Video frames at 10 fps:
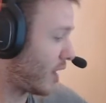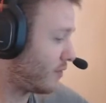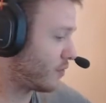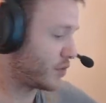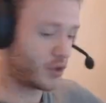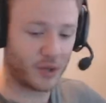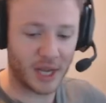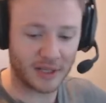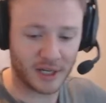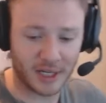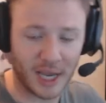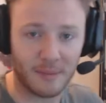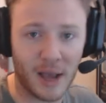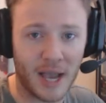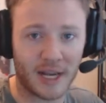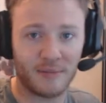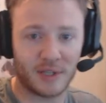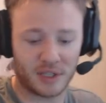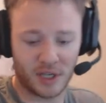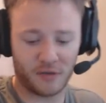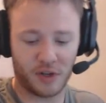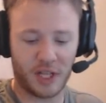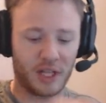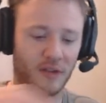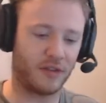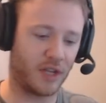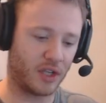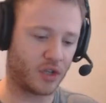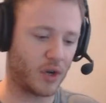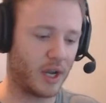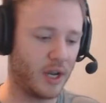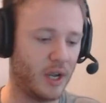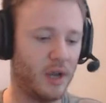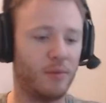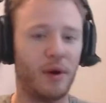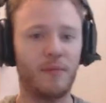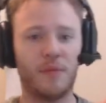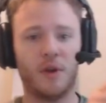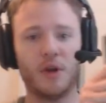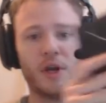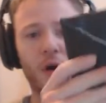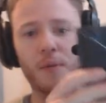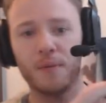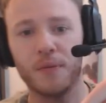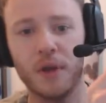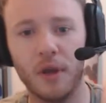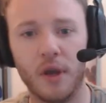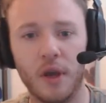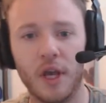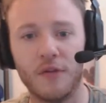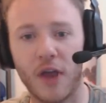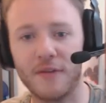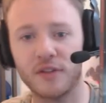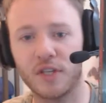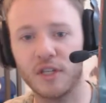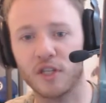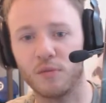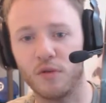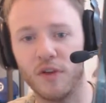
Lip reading: traveled for 2 days, and I came back, and I've been sick for like 11 days straight. But here you go. If you haven't seen this